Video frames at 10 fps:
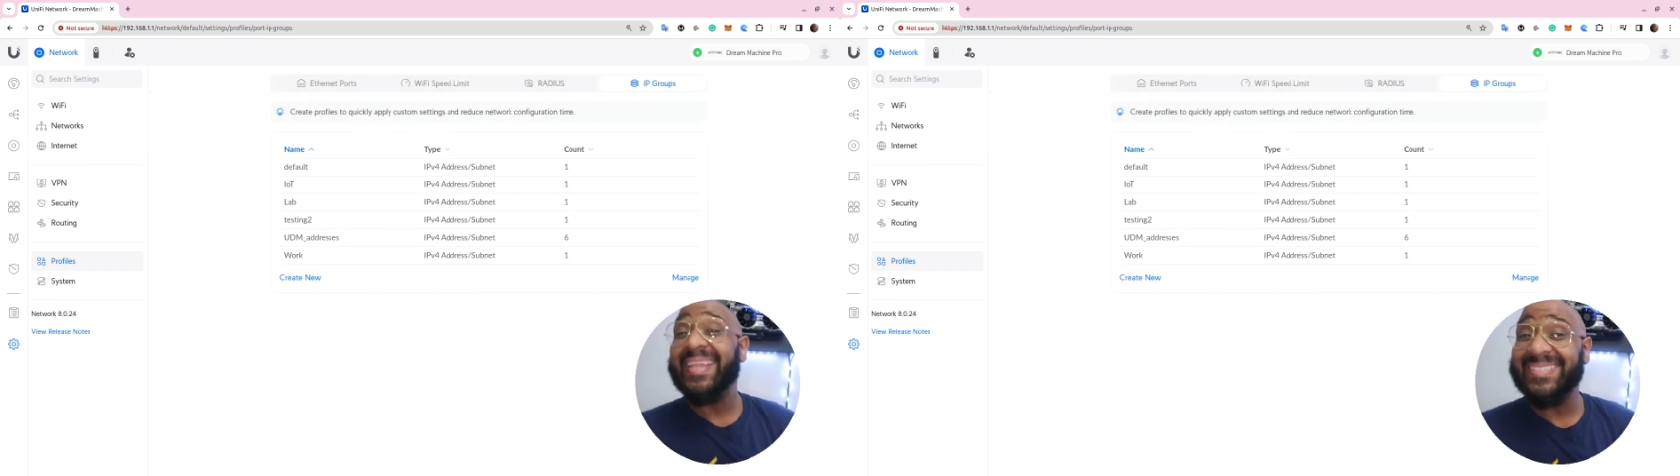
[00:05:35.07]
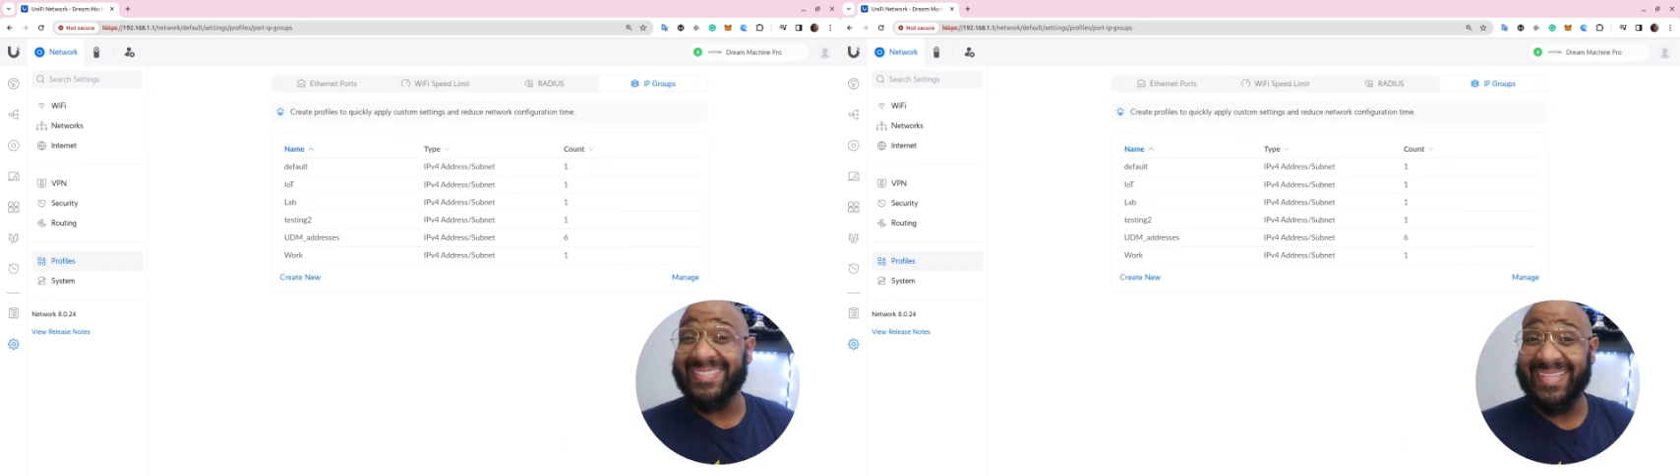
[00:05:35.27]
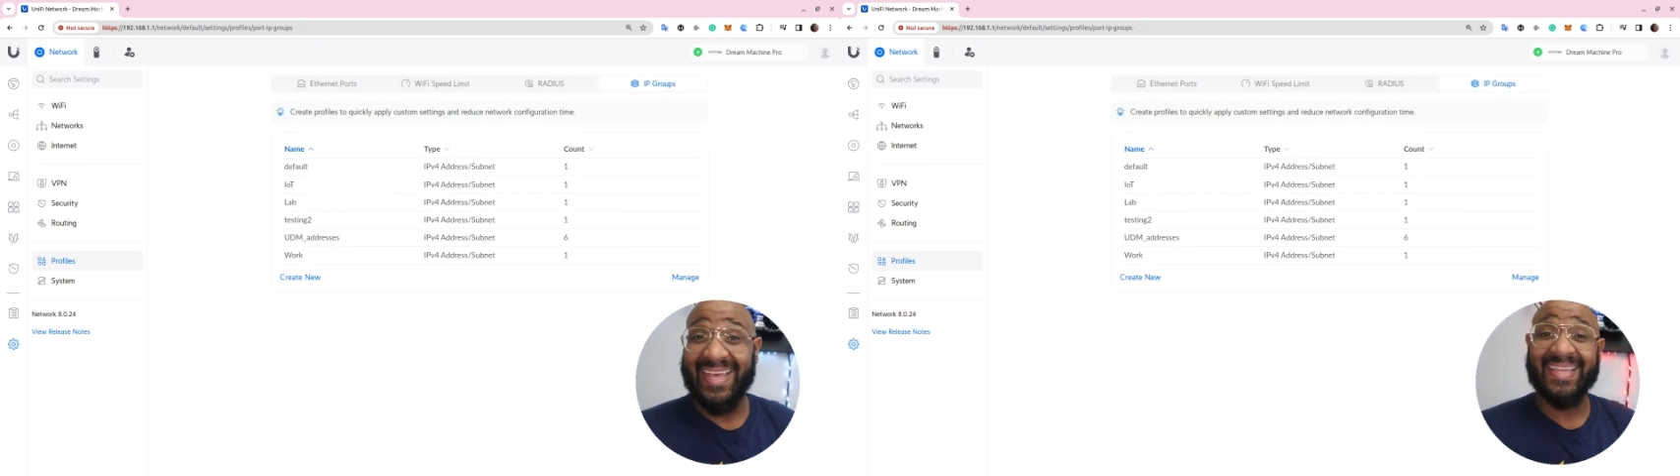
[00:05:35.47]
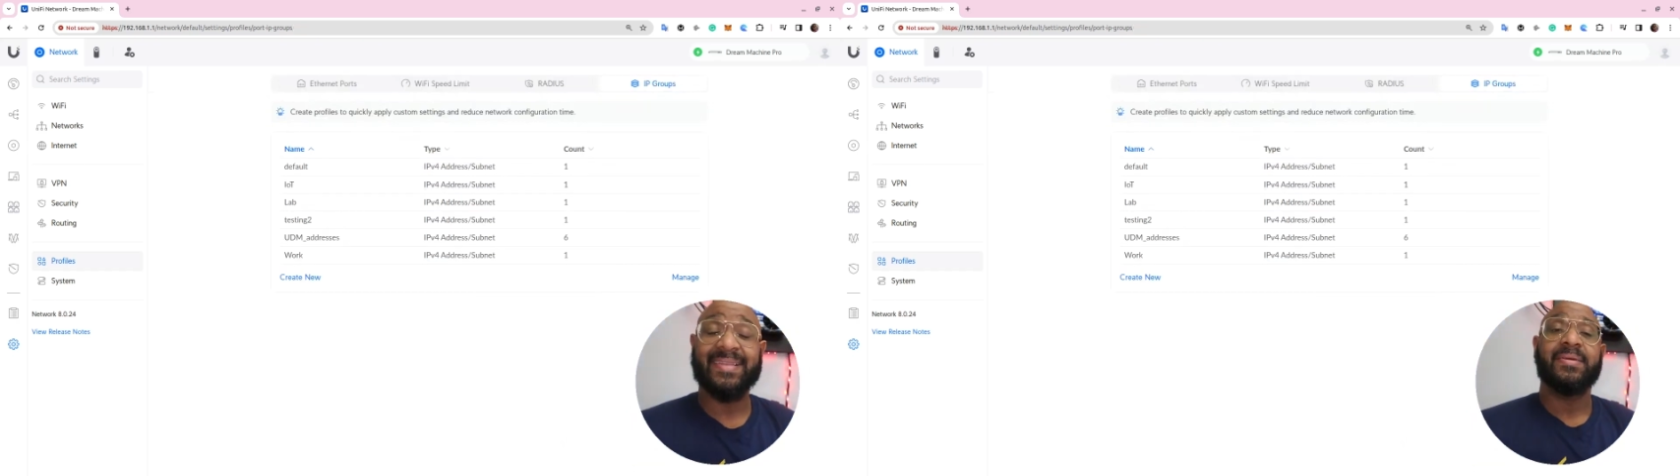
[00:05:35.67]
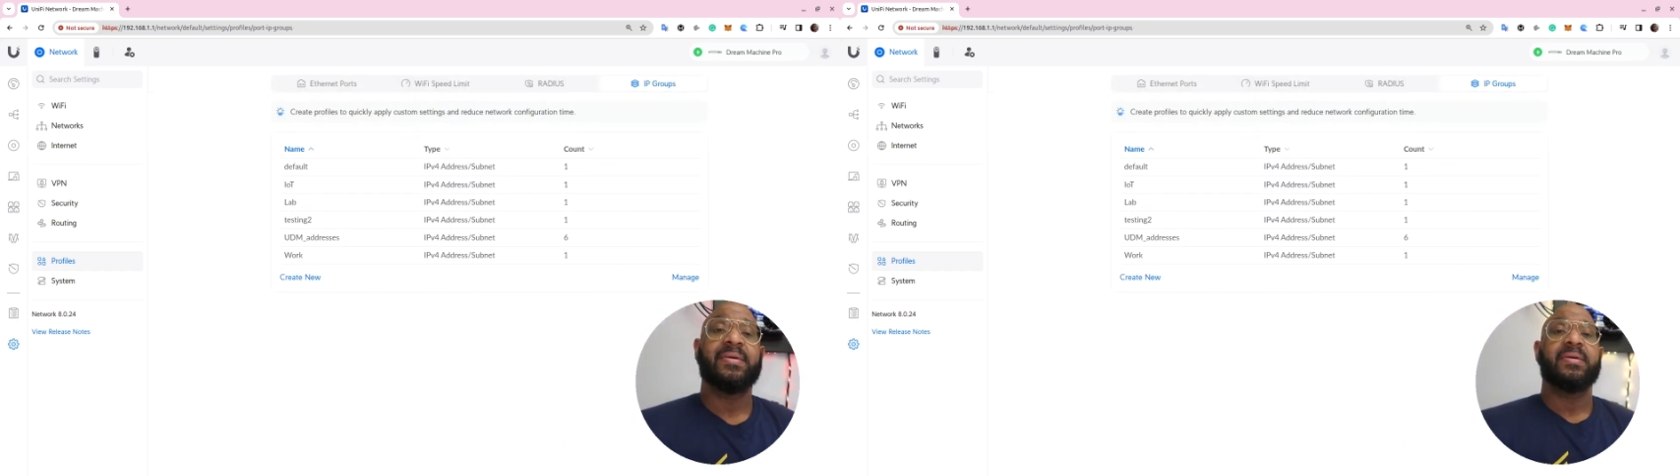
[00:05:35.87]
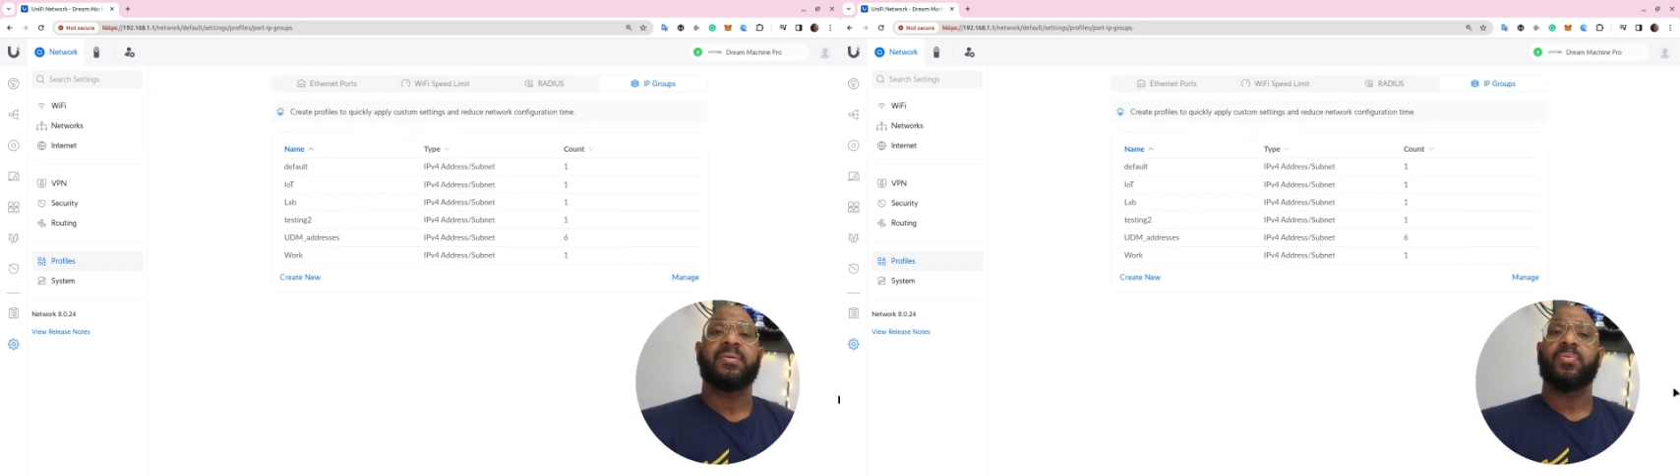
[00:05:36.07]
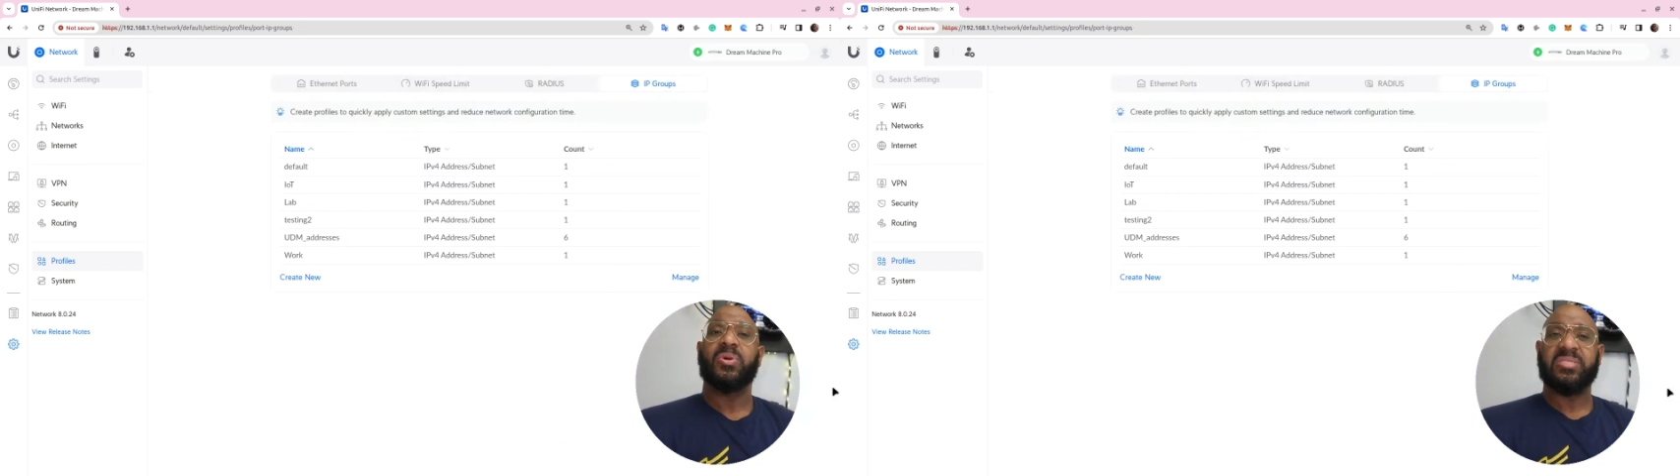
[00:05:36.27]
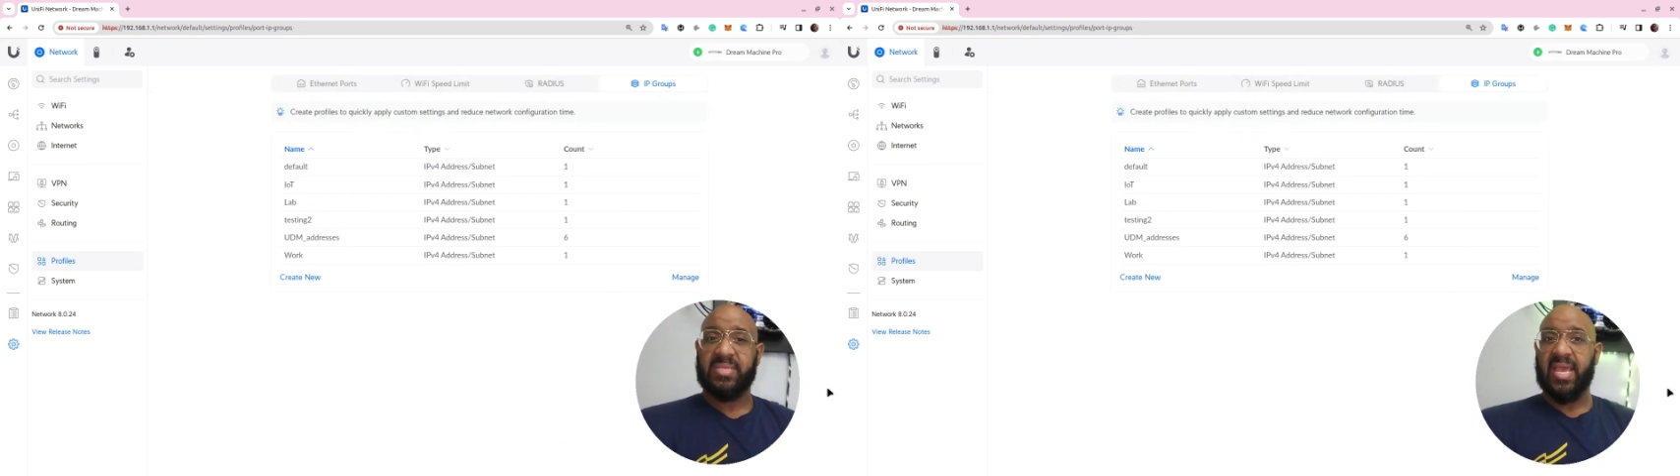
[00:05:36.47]
so that is done.
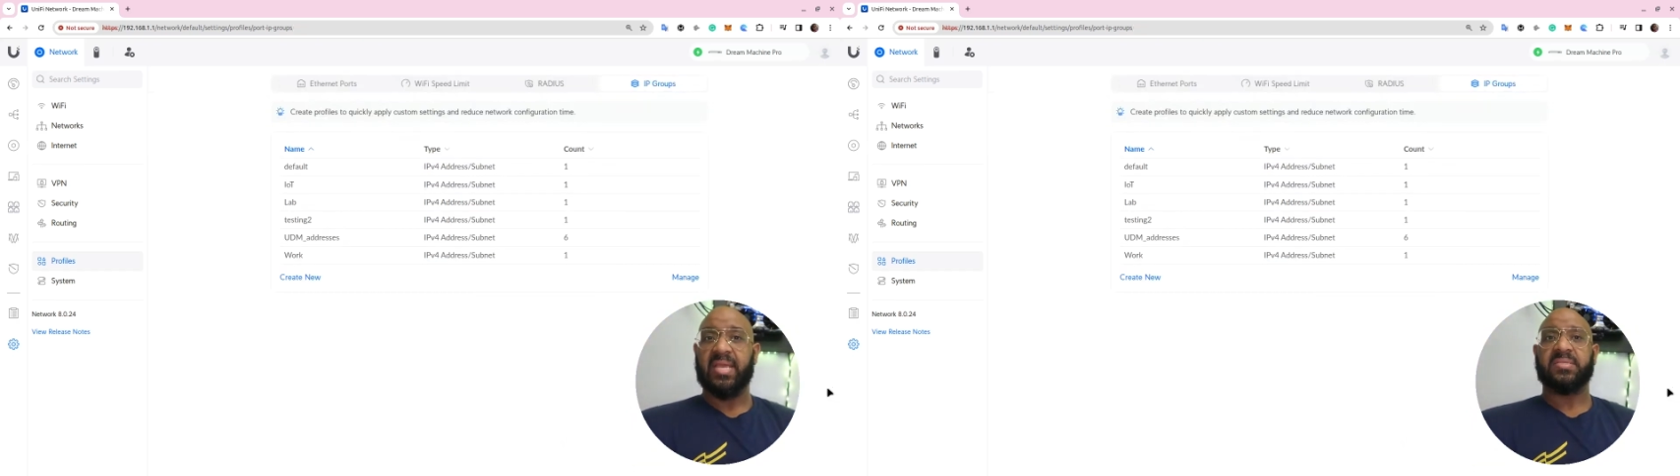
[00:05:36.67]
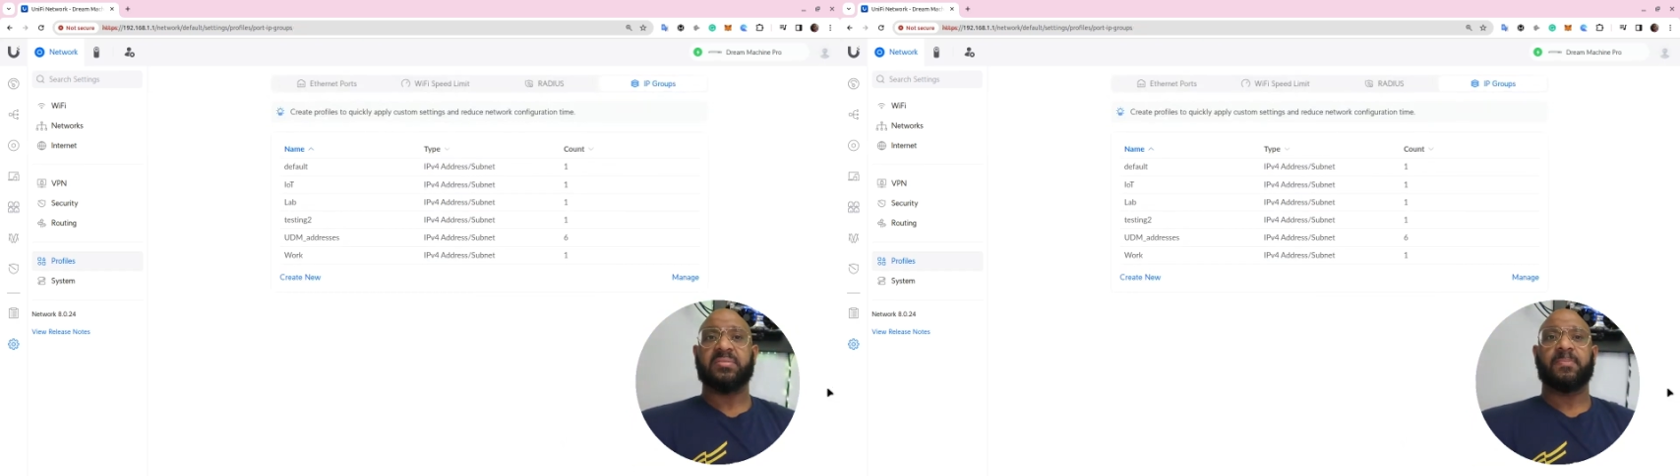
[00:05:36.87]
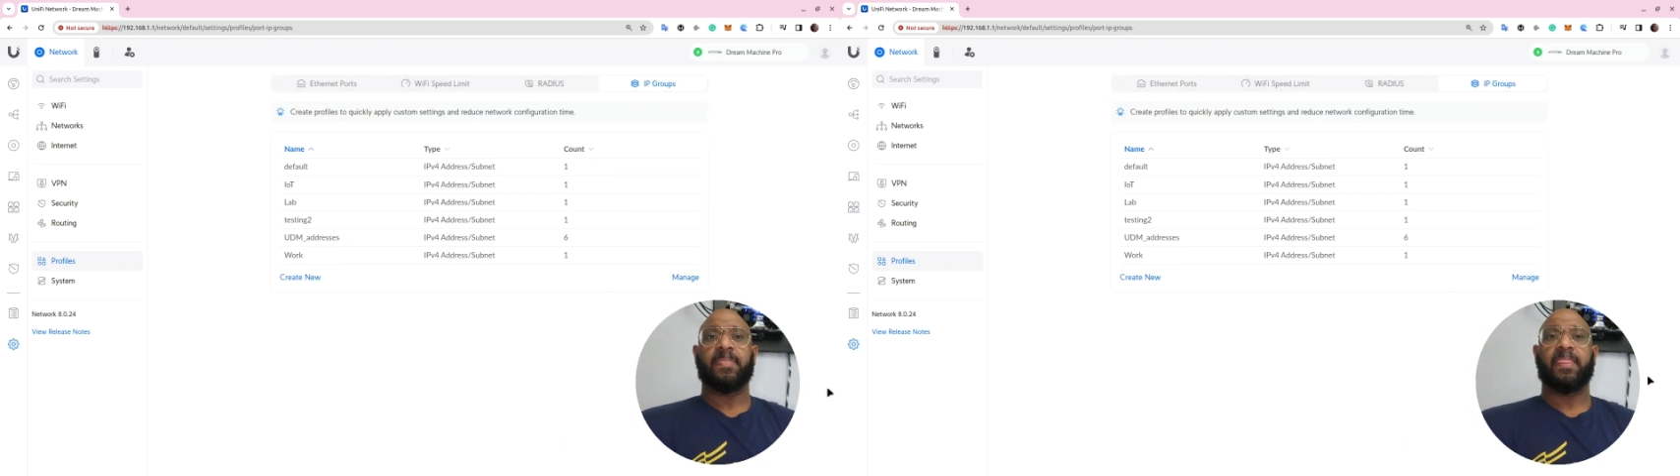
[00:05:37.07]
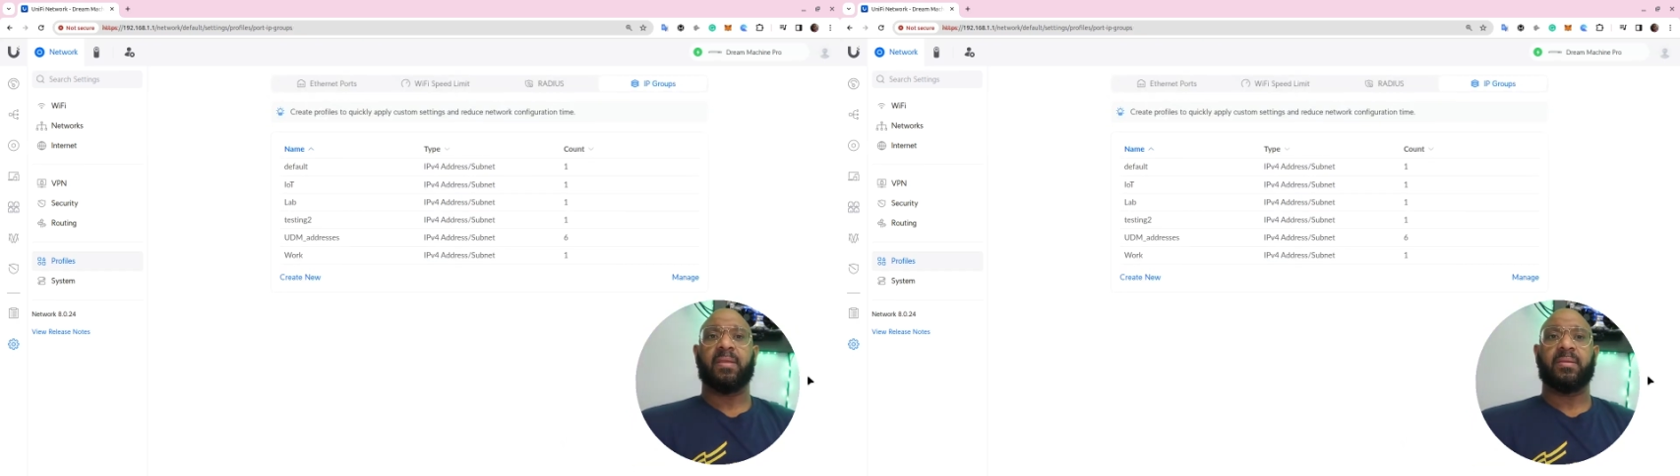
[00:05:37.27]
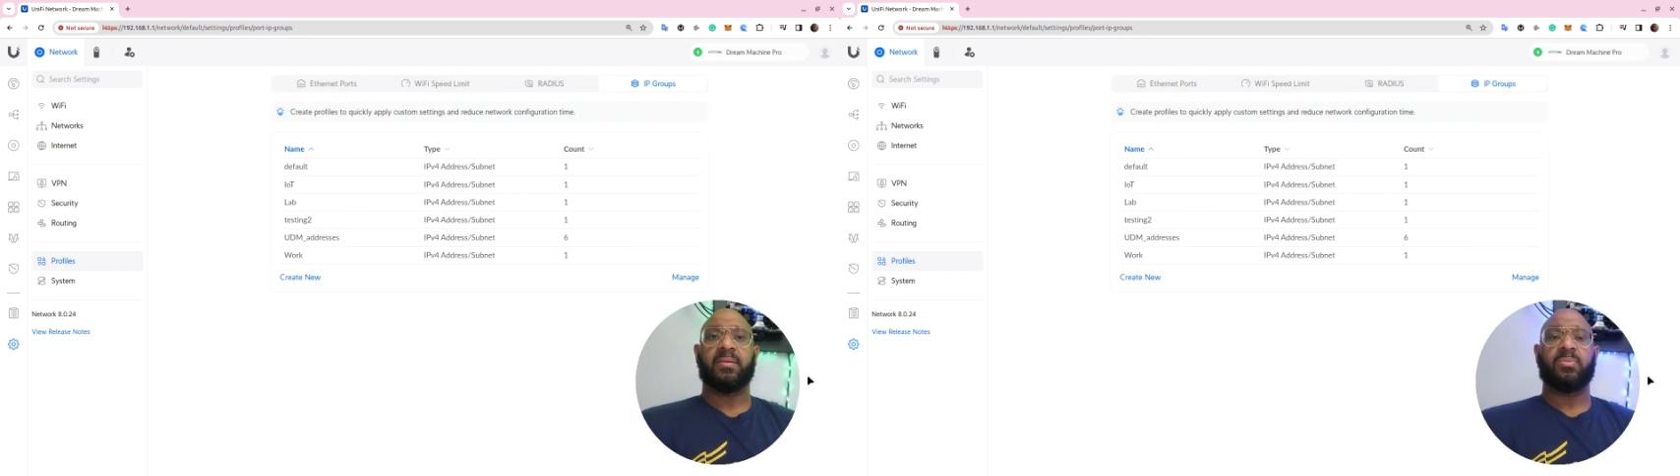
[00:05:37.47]
What's next?